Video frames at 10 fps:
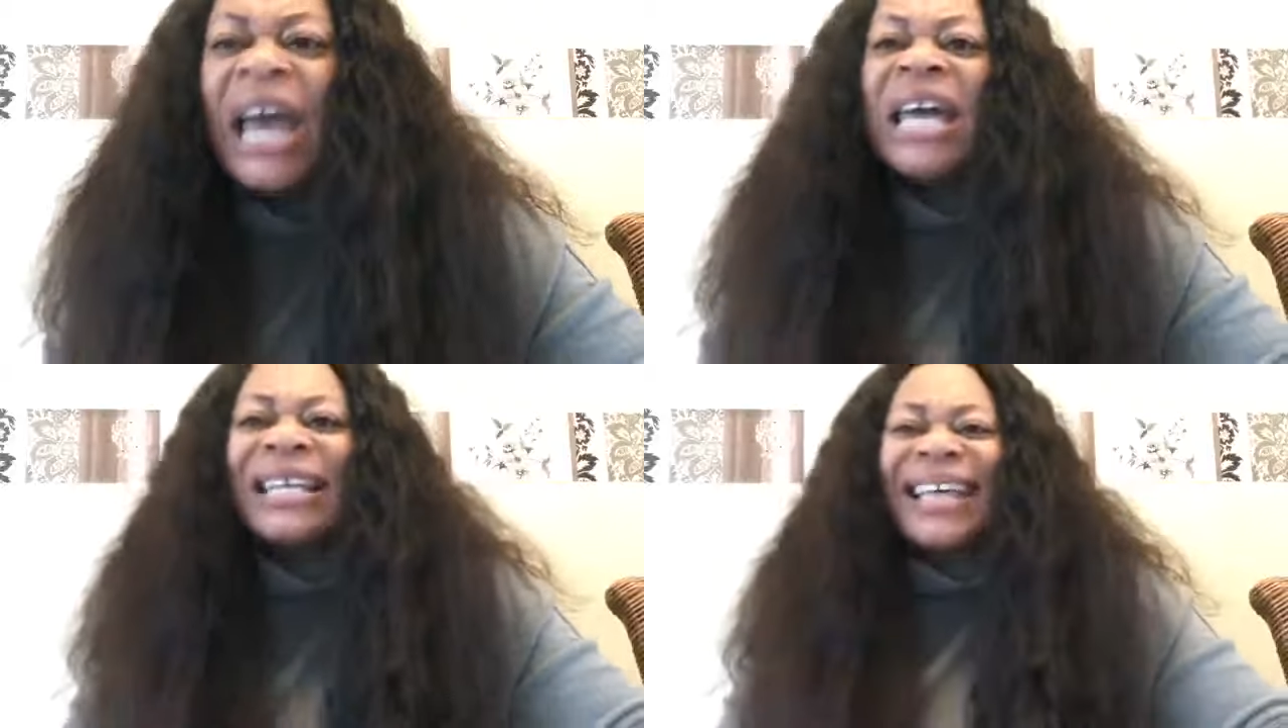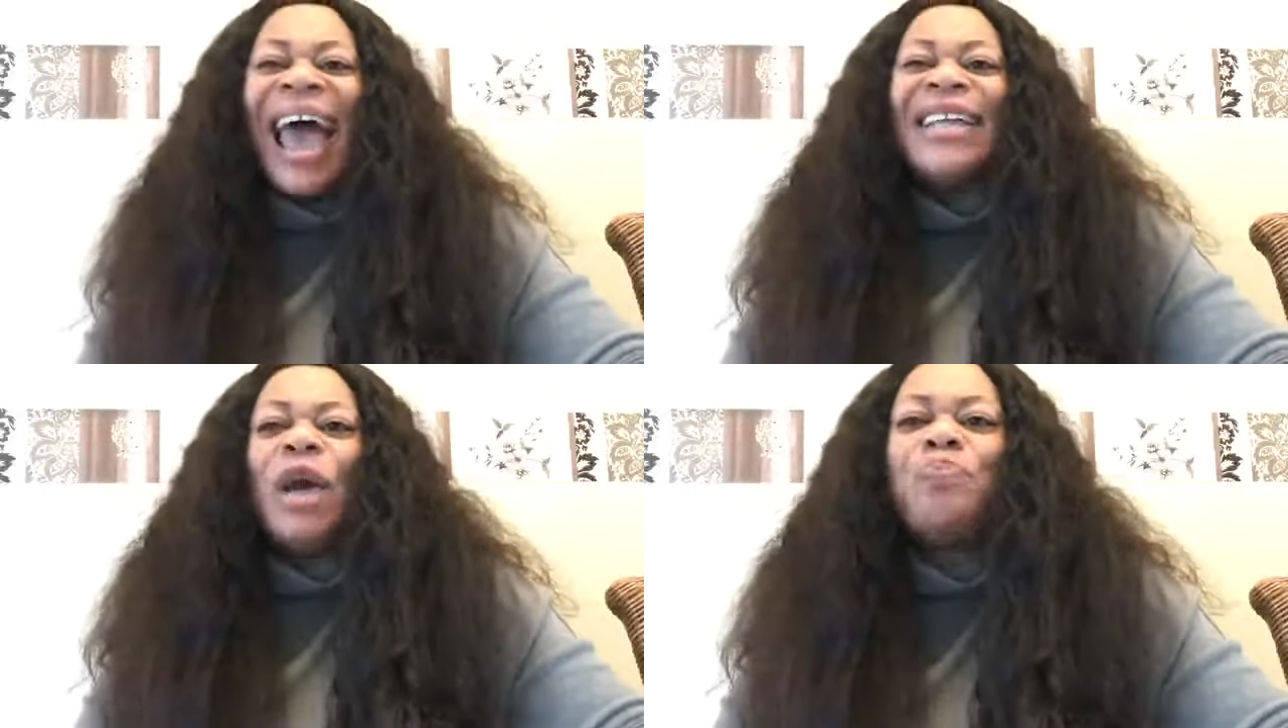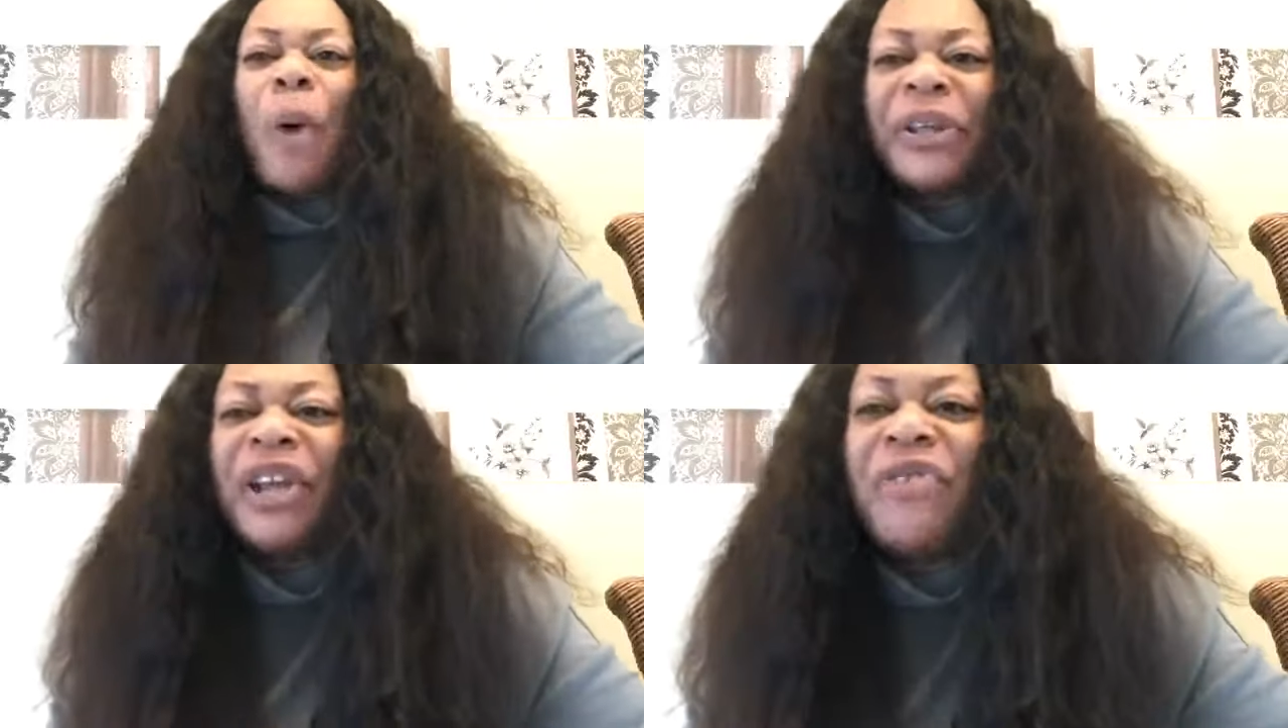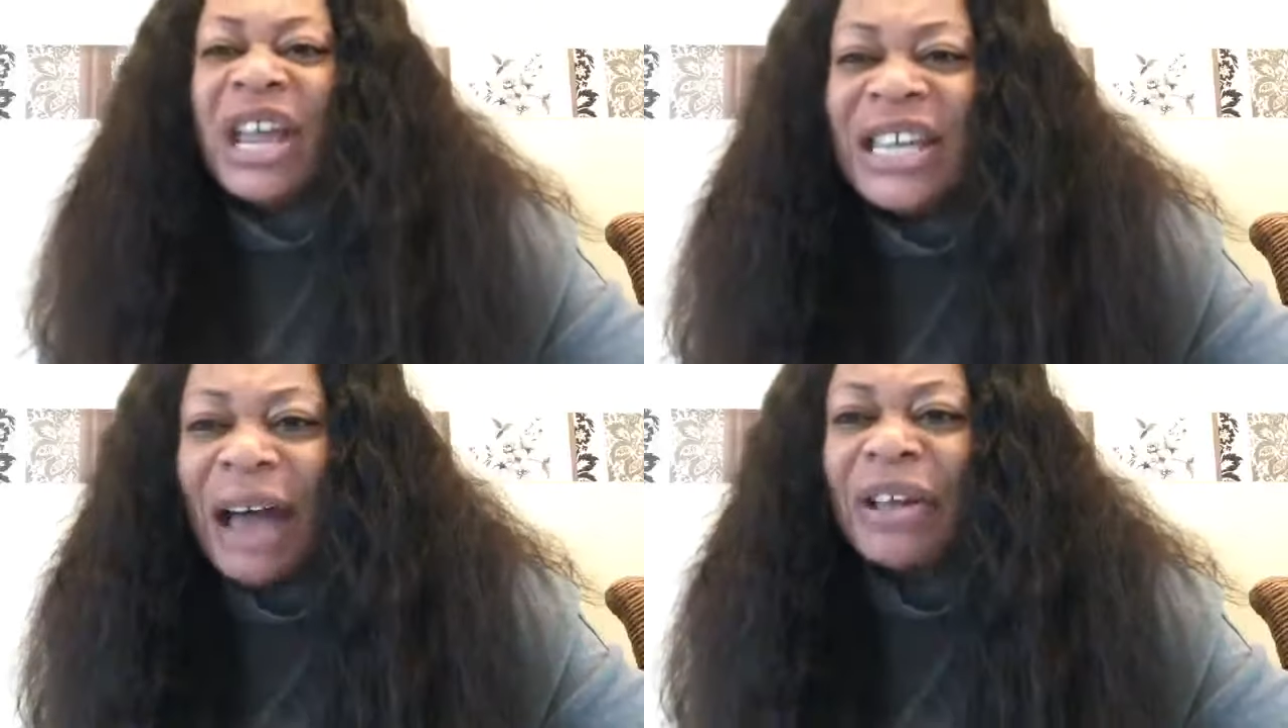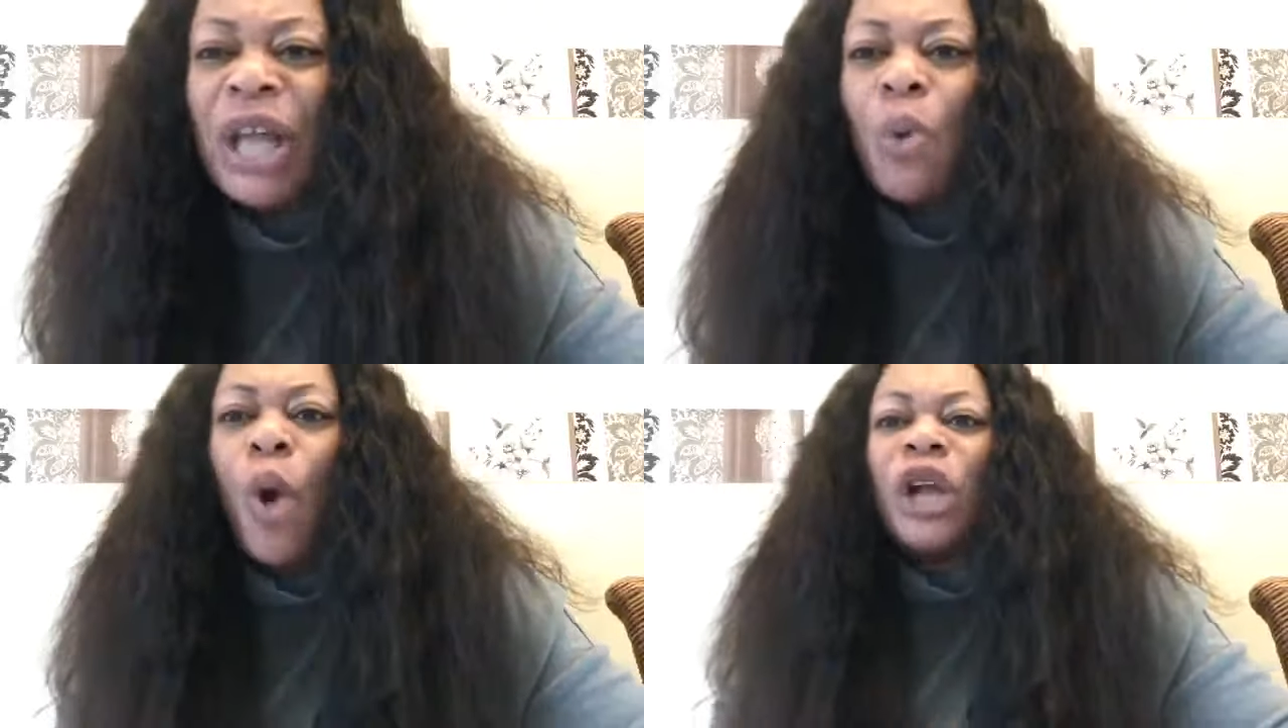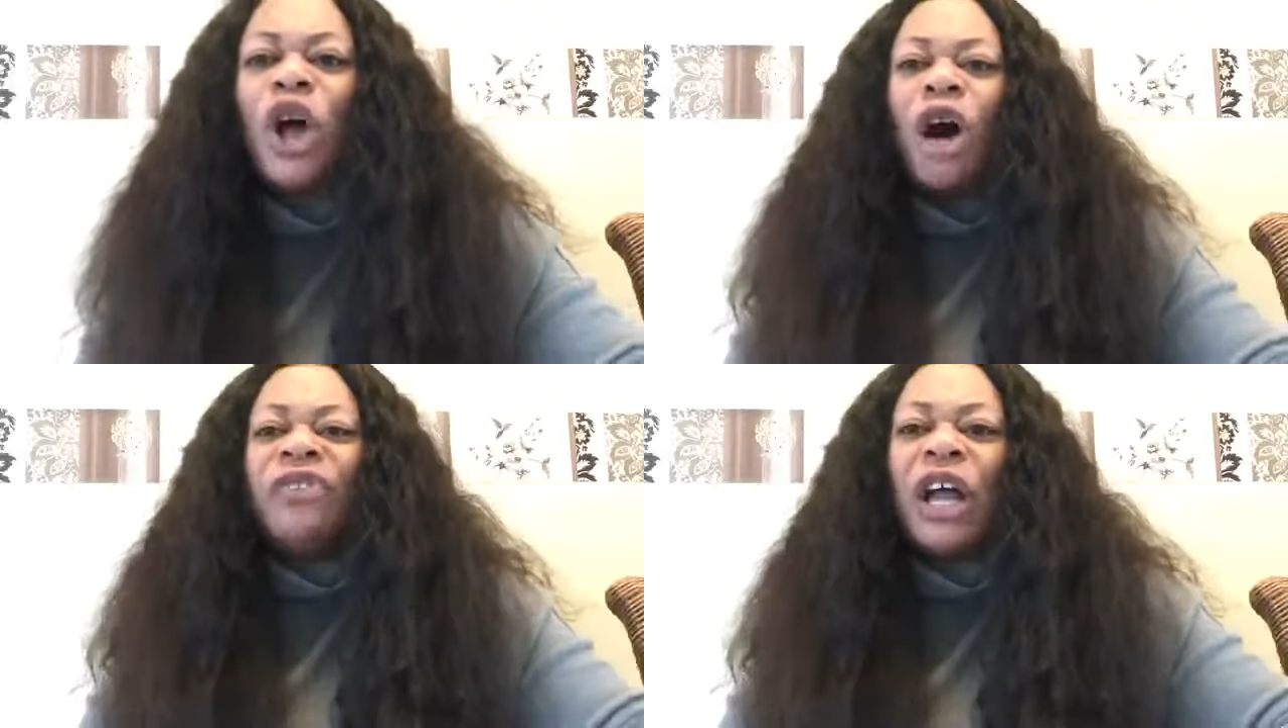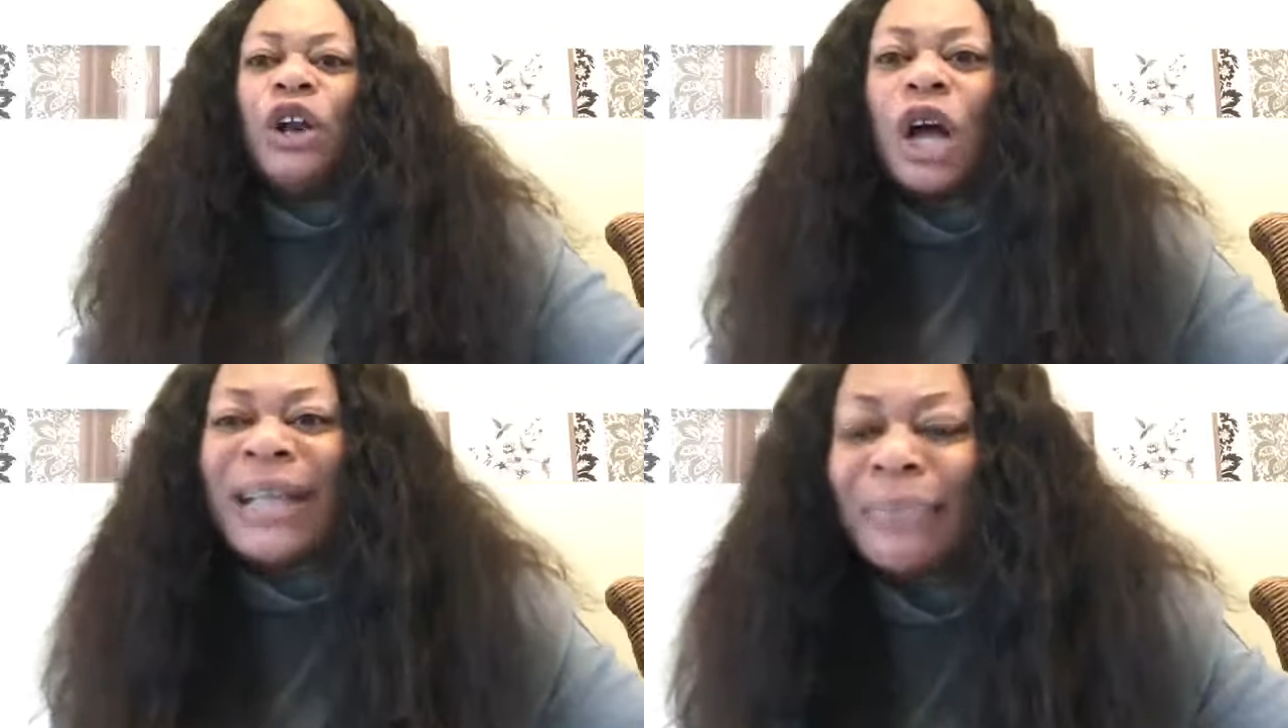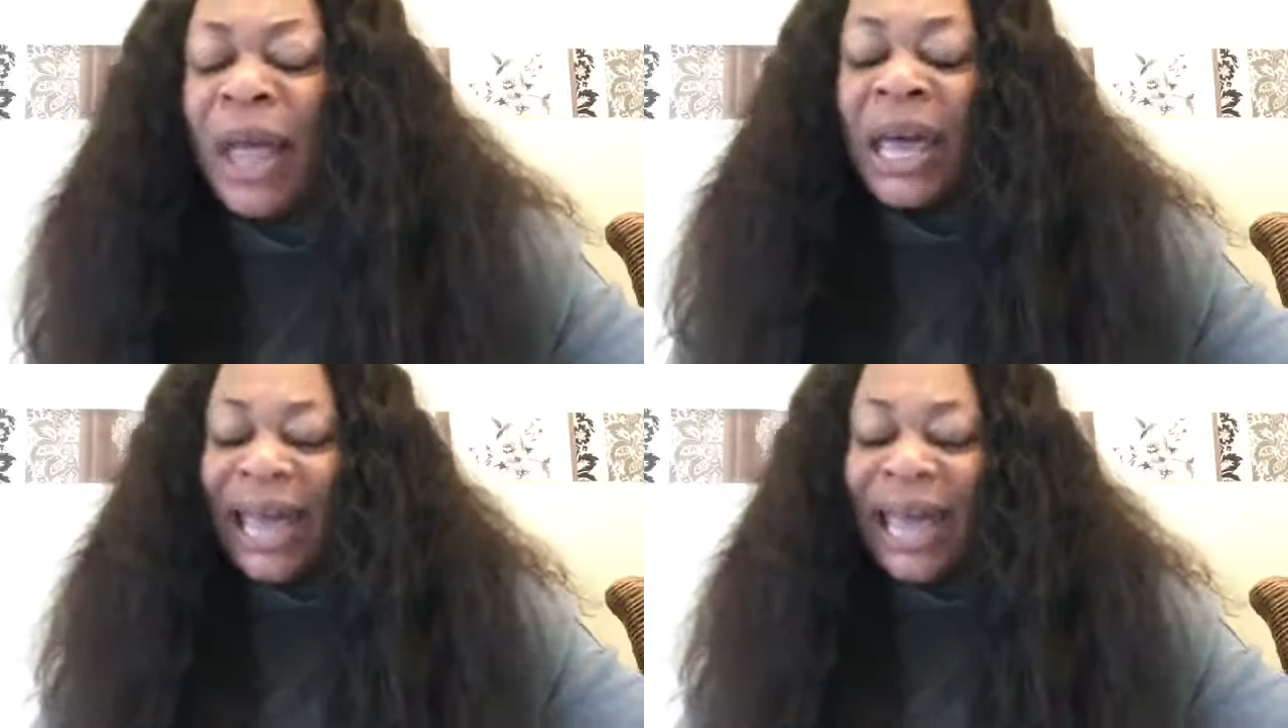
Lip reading: Is anybody hearing the word of the Lord?